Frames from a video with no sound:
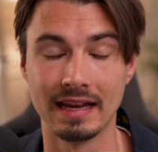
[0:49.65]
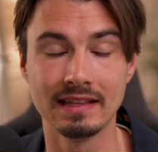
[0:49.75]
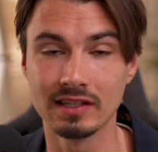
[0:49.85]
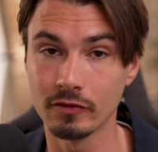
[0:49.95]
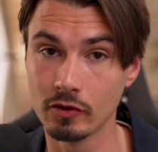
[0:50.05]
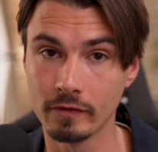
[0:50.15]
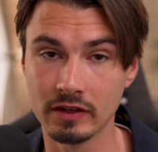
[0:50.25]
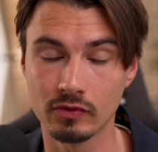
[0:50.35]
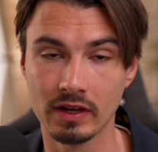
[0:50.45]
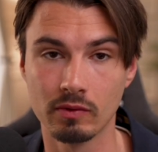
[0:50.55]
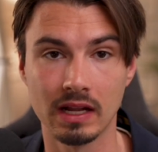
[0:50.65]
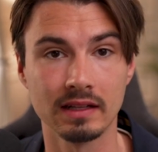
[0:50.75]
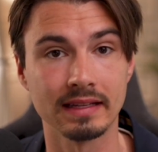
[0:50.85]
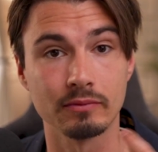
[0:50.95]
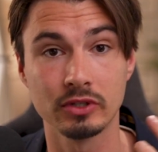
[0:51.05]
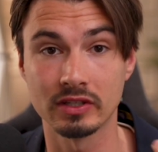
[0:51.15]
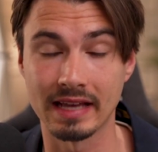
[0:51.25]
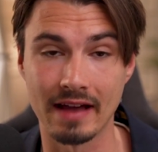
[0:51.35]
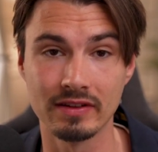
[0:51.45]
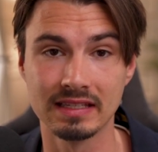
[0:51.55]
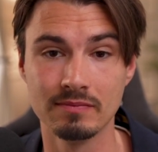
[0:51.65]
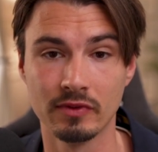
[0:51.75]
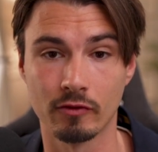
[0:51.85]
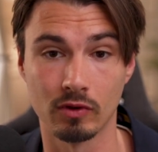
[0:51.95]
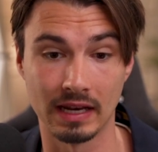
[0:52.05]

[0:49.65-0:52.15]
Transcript: And it does a few things really well that we just haven't seen before,